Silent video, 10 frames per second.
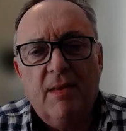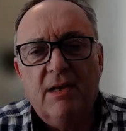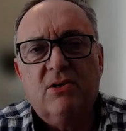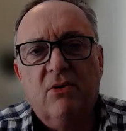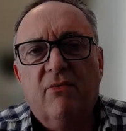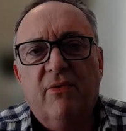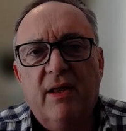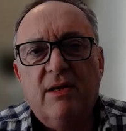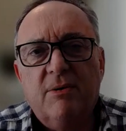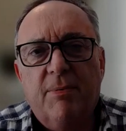It's not for
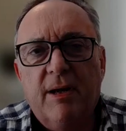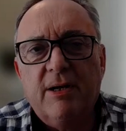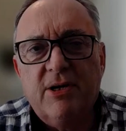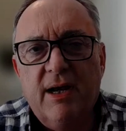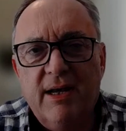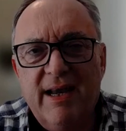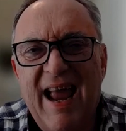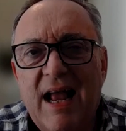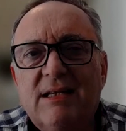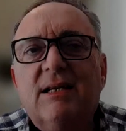their supply chain
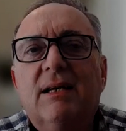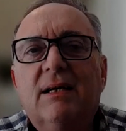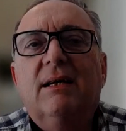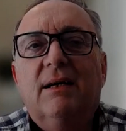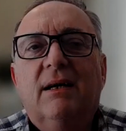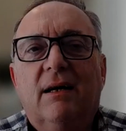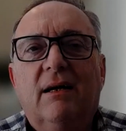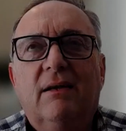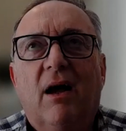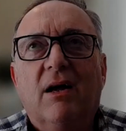yet.
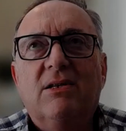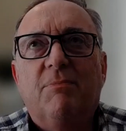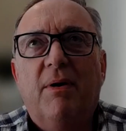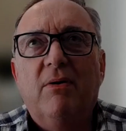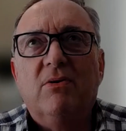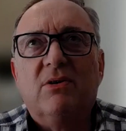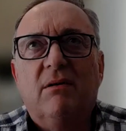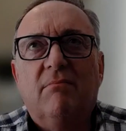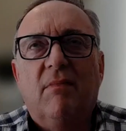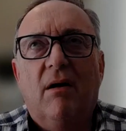And I
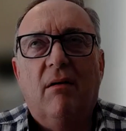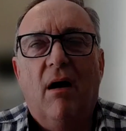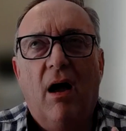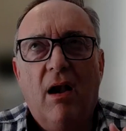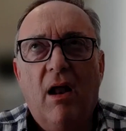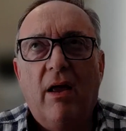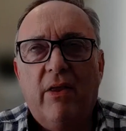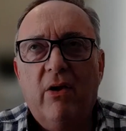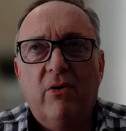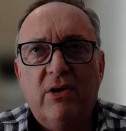suppose I like
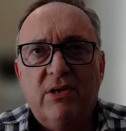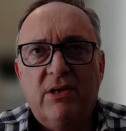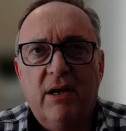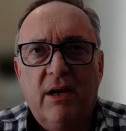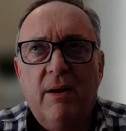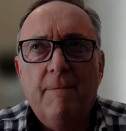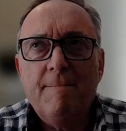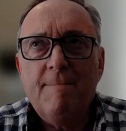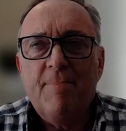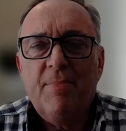the honesty,
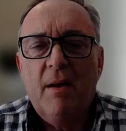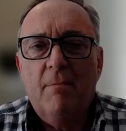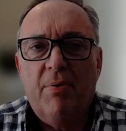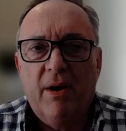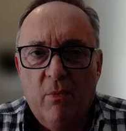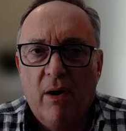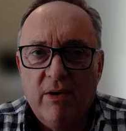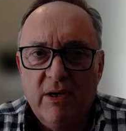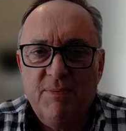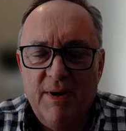but it
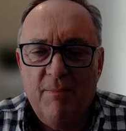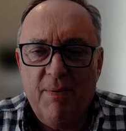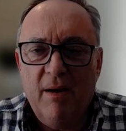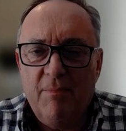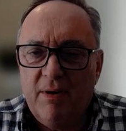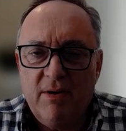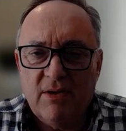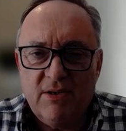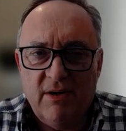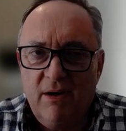worries me a bit
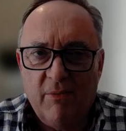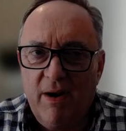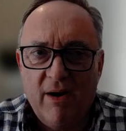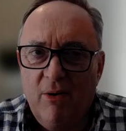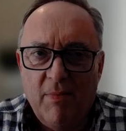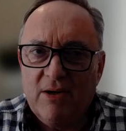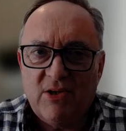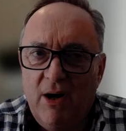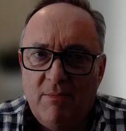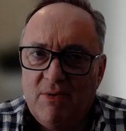because, we ain't got
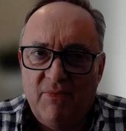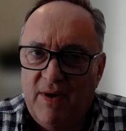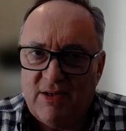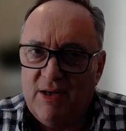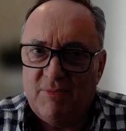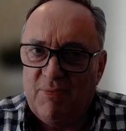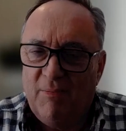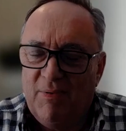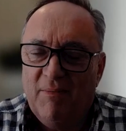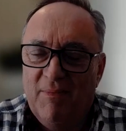much time to fix this
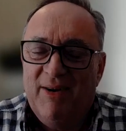problem.